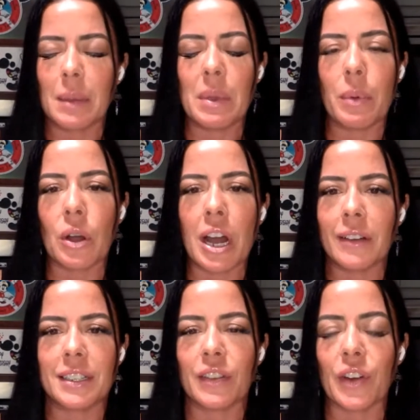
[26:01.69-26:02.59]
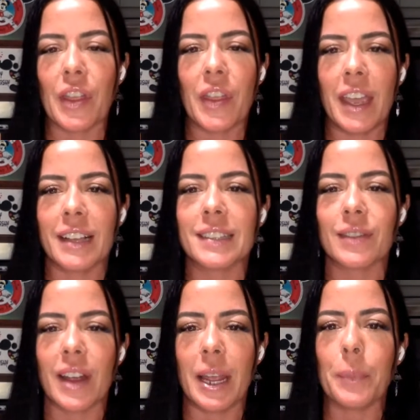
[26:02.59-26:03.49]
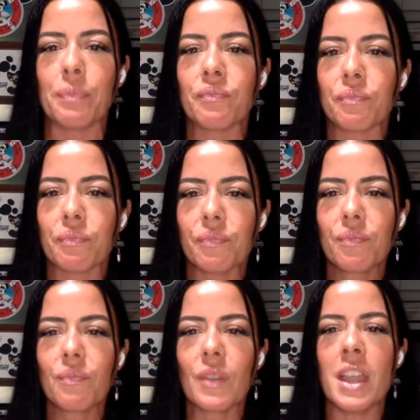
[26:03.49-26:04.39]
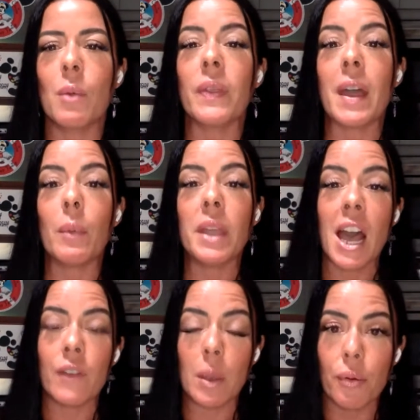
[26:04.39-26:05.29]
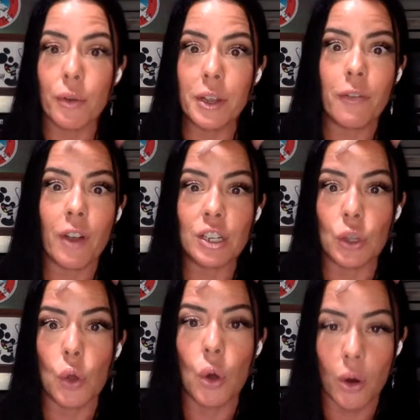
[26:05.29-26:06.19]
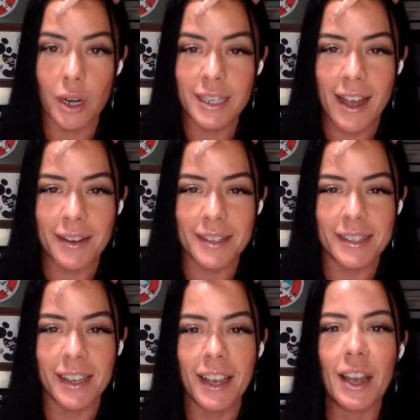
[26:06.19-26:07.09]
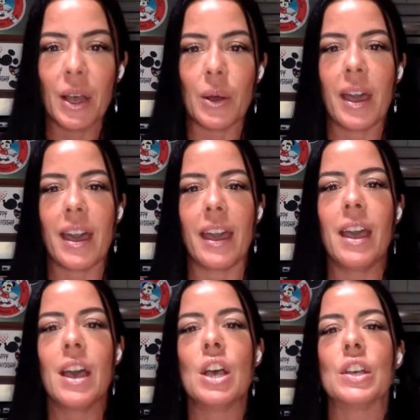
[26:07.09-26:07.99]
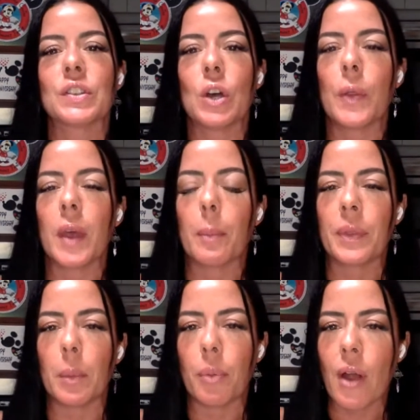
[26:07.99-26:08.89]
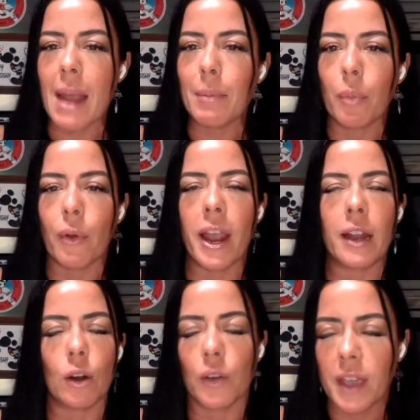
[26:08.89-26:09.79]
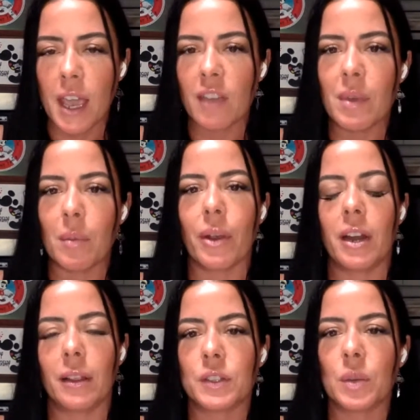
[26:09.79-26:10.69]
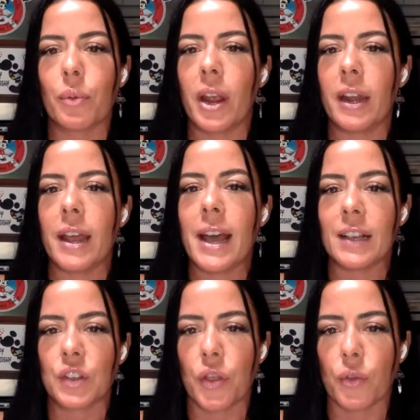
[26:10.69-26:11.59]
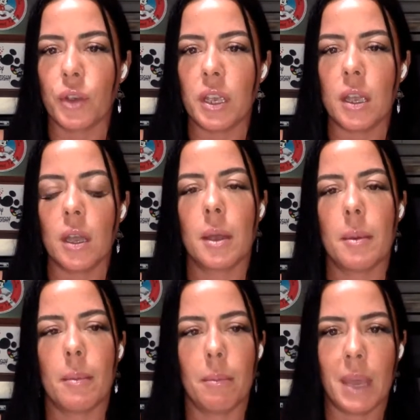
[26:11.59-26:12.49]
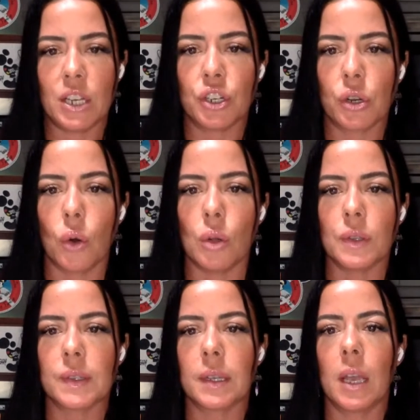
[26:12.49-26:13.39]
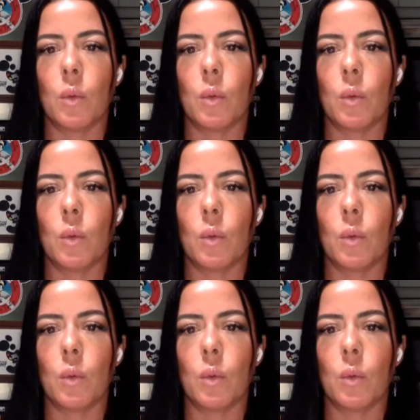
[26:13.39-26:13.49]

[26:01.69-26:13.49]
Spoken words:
Some people call it different things, right? And then we have a prefrontal cortex. Okay. So the primal brain or the caveman brain, lizard brain, it has three major goals.